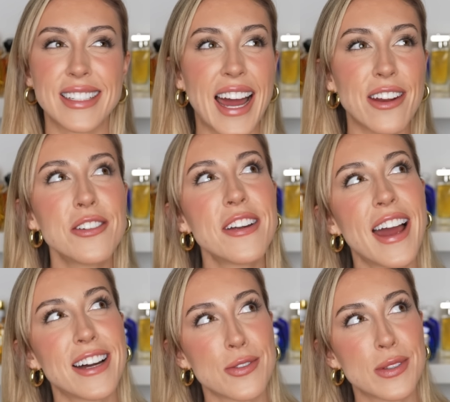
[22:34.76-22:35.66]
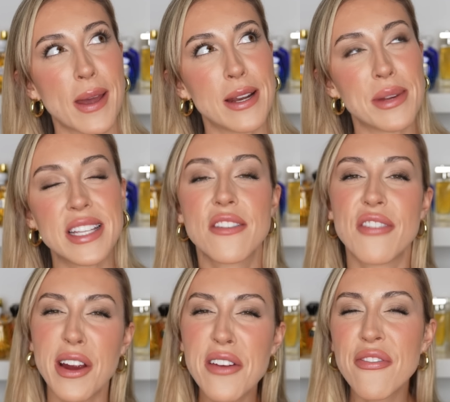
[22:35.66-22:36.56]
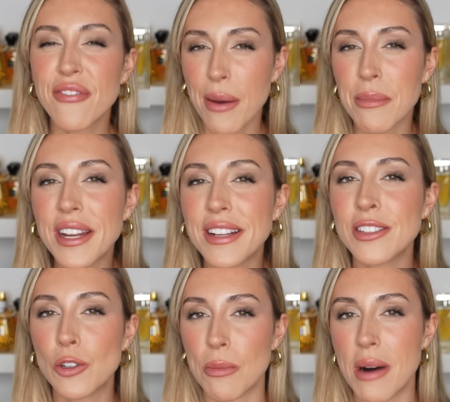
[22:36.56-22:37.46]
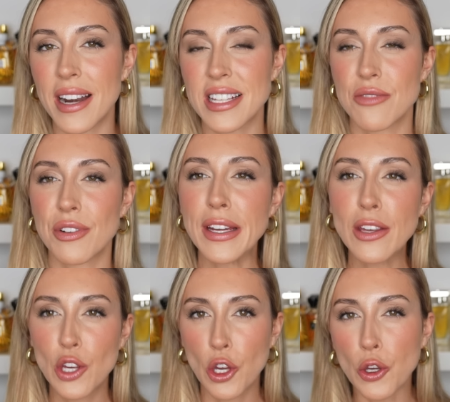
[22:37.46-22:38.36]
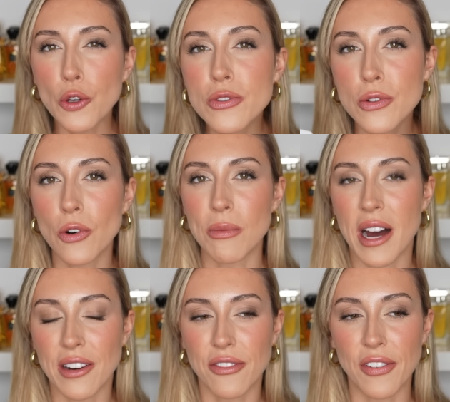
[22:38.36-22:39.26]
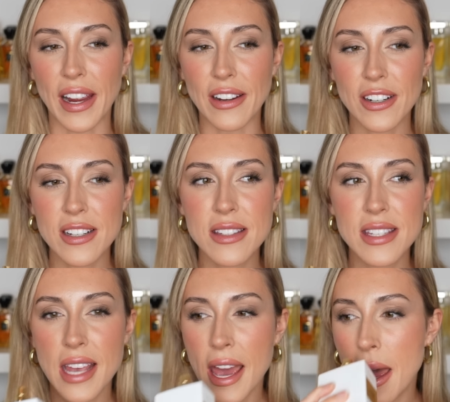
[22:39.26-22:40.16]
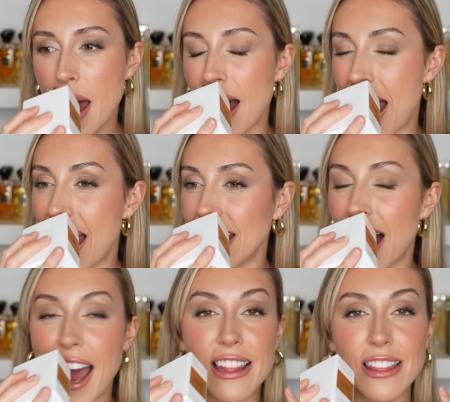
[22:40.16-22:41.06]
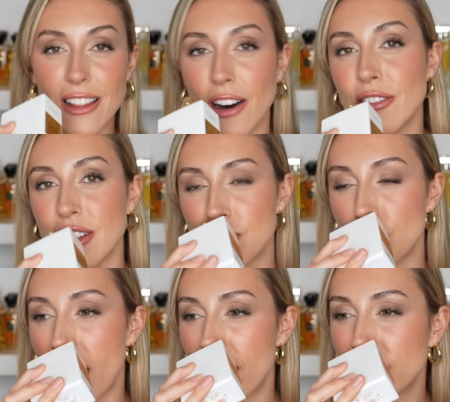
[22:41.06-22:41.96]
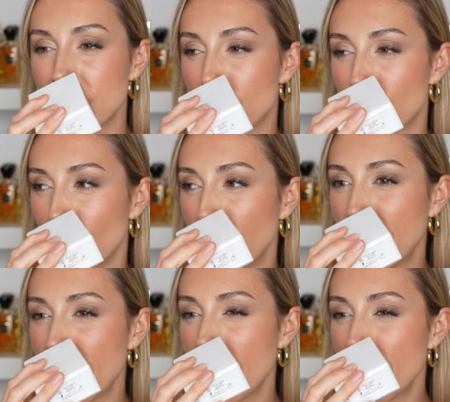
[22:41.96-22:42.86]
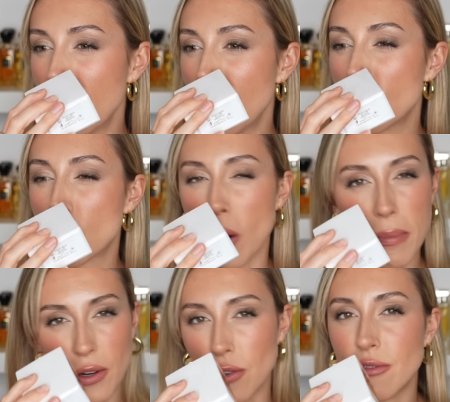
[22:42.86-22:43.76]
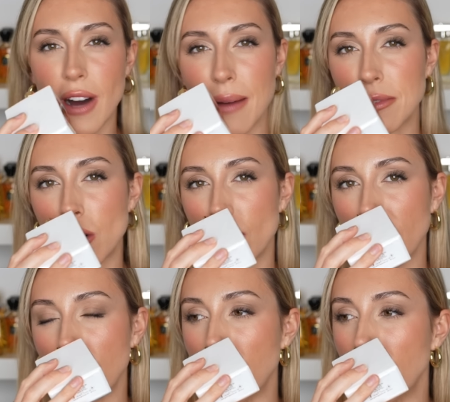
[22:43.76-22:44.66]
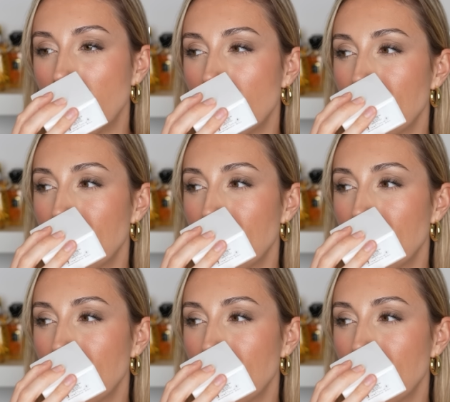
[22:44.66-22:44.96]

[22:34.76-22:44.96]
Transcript: I don't know how to explain it, but it's a very feminine gourmand. It's a very cute gourmand fragrance and I love it. You have this really tropical vibe going on.